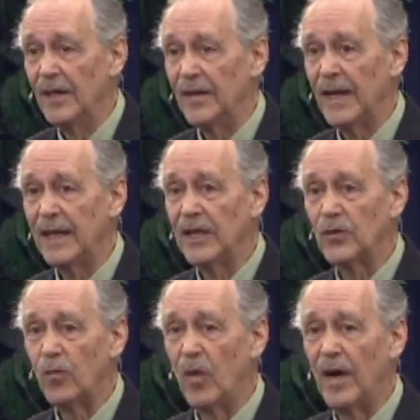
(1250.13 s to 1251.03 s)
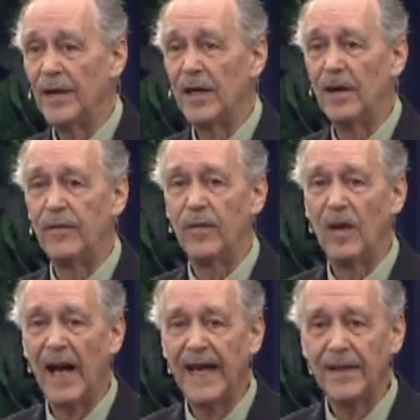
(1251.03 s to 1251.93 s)
that is one of
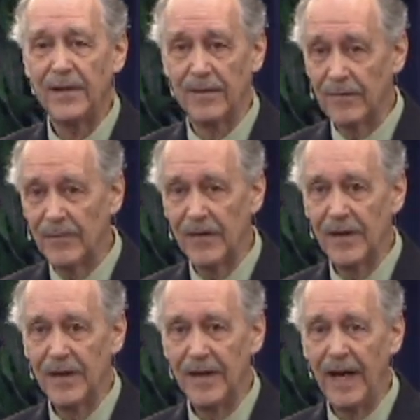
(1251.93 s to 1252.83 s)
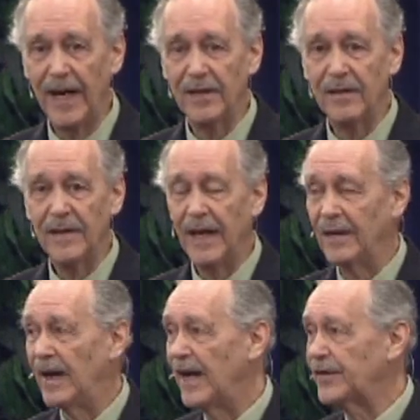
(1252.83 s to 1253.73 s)
light and
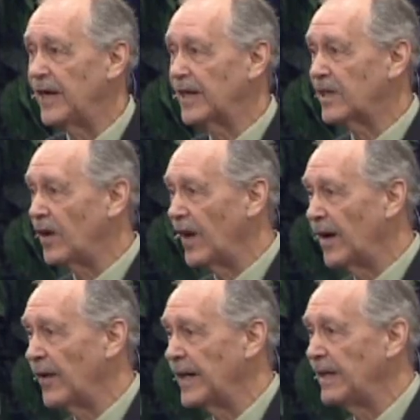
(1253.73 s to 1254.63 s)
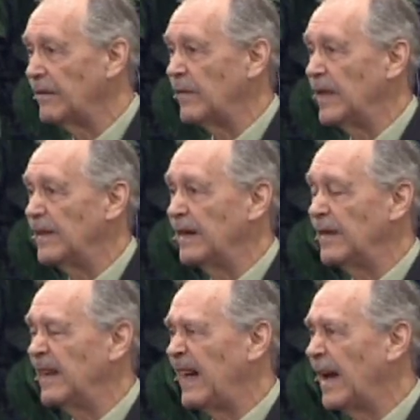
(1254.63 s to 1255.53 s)
and I'll tell you clarity.
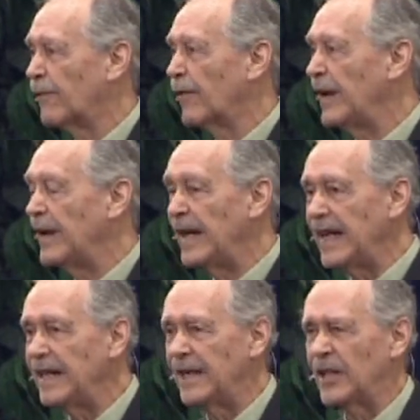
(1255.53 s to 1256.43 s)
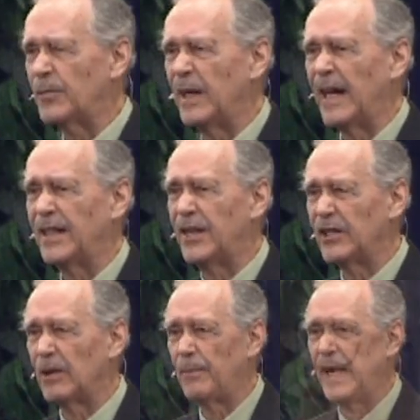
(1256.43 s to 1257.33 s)
every need has been
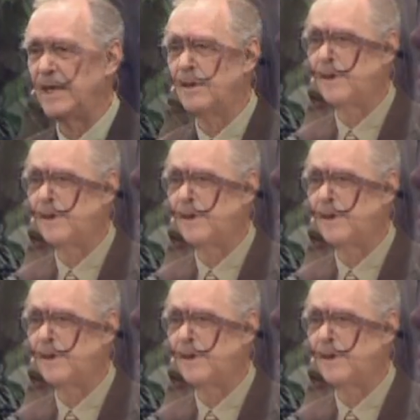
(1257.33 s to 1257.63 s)
anticipated